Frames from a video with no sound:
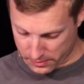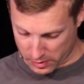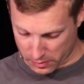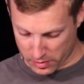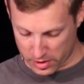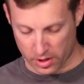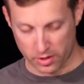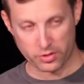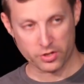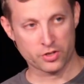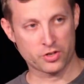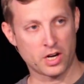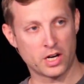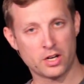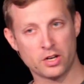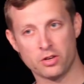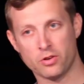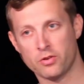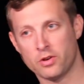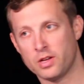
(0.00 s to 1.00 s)
We don't just try
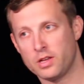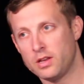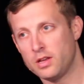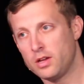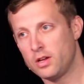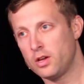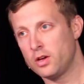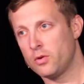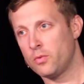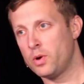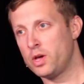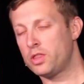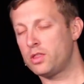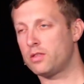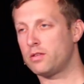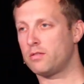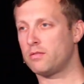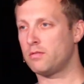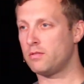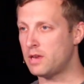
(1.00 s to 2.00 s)
to do it
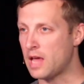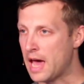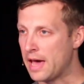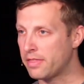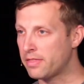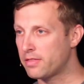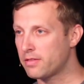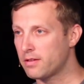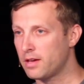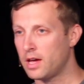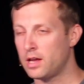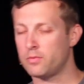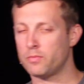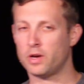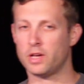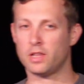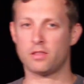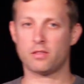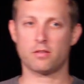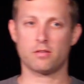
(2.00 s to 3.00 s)
with death and
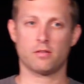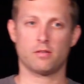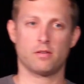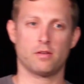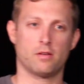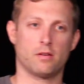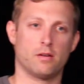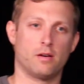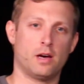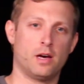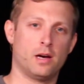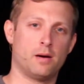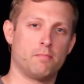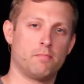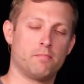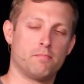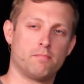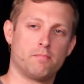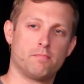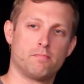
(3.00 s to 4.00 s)
with
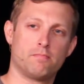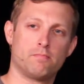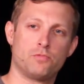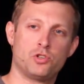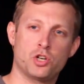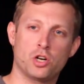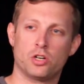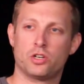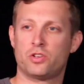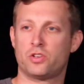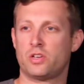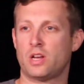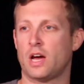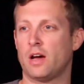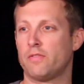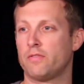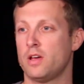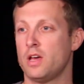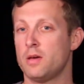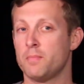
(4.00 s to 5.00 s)
church
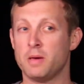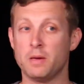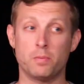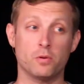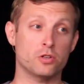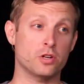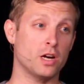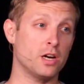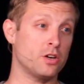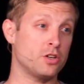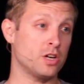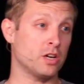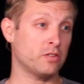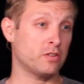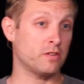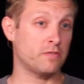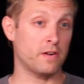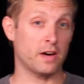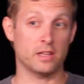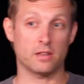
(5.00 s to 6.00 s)
stuff. People try to
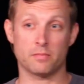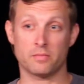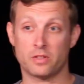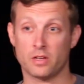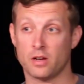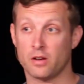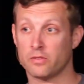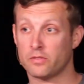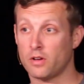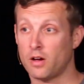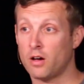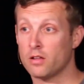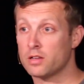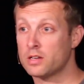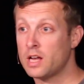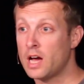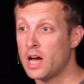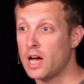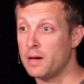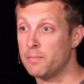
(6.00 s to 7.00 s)
justify themselves all the
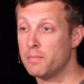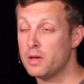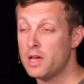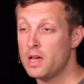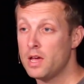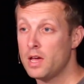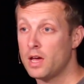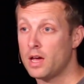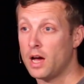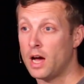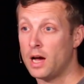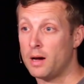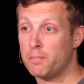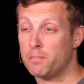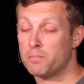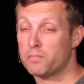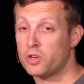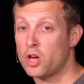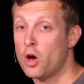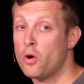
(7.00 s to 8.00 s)
time.
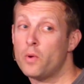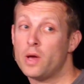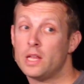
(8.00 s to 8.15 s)
Go